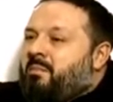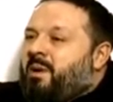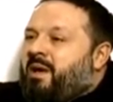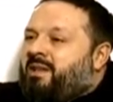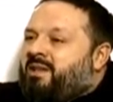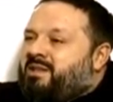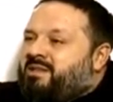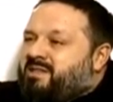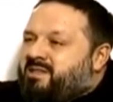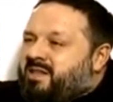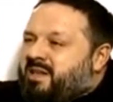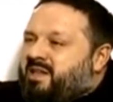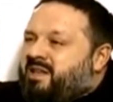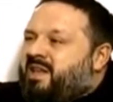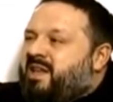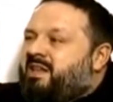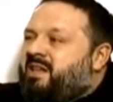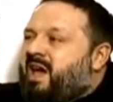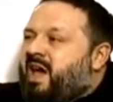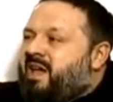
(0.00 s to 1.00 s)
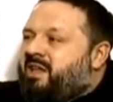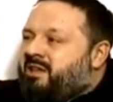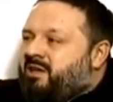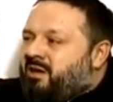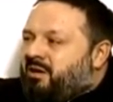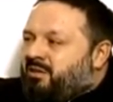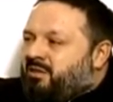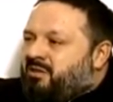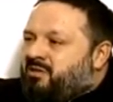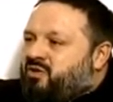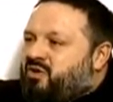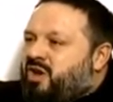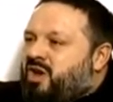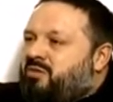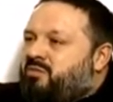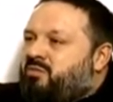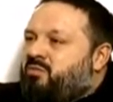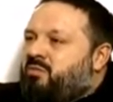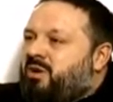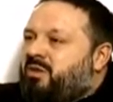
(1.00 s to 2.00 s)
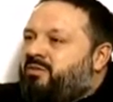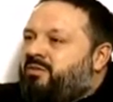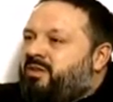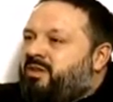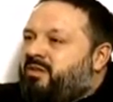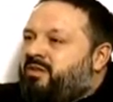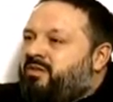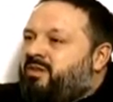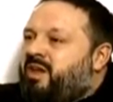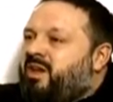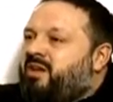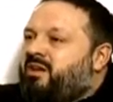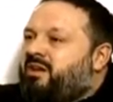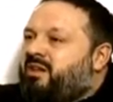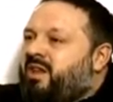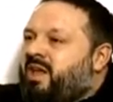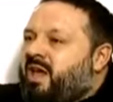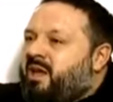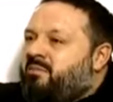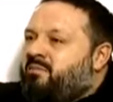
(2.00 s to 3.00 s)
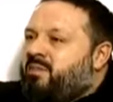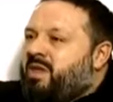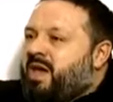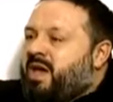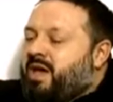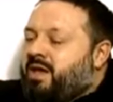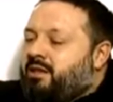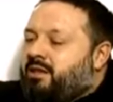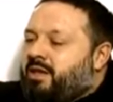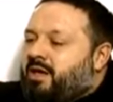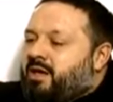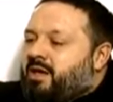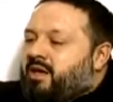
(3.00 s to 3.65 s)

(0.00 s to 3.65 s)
Palestinian ideology, what they claim that